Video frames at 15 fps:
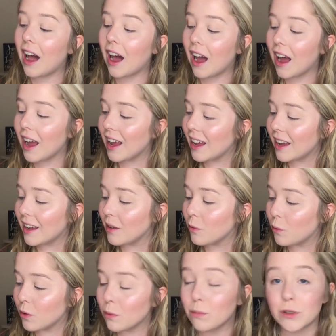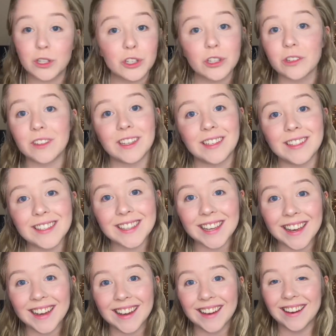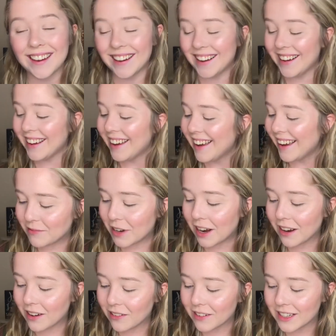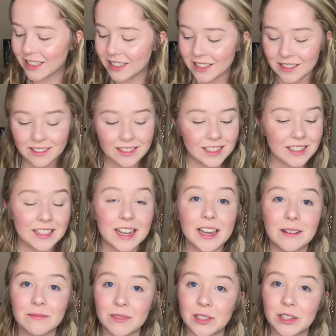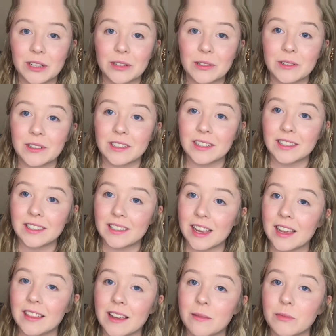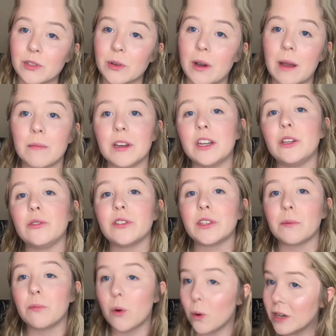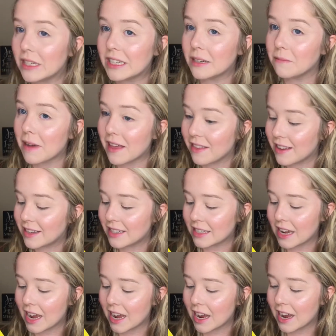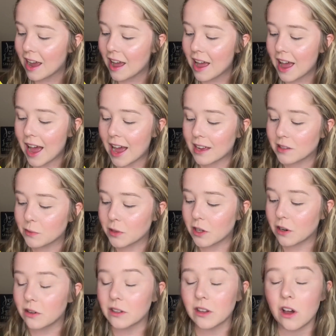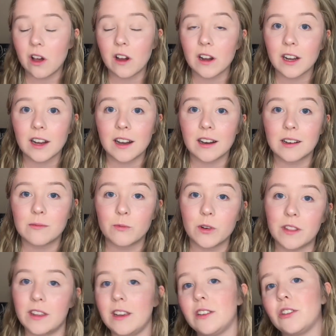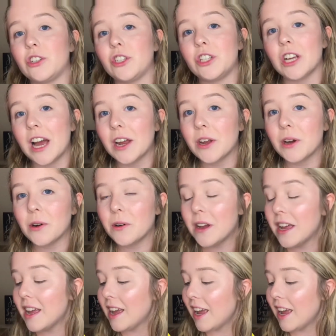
I will butcher these. I'm not going to attempt to say them, so I'm going to use the pointing method today as we go along with each shadow.